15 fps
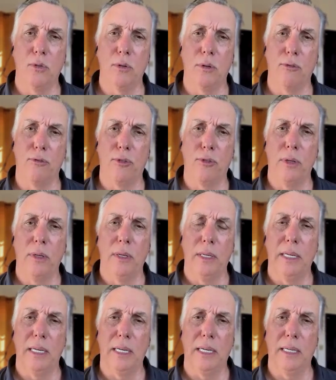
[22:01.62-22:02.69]
sort of
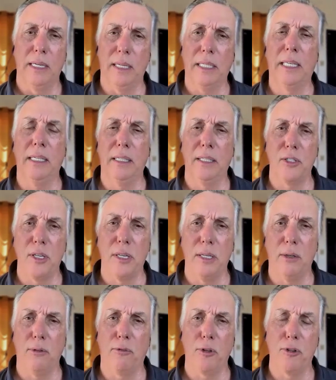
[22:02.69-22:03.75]
Achilles
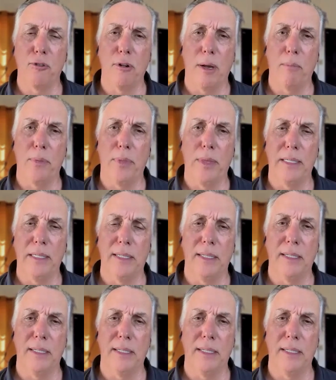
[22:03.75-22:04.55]
heel for Trump. That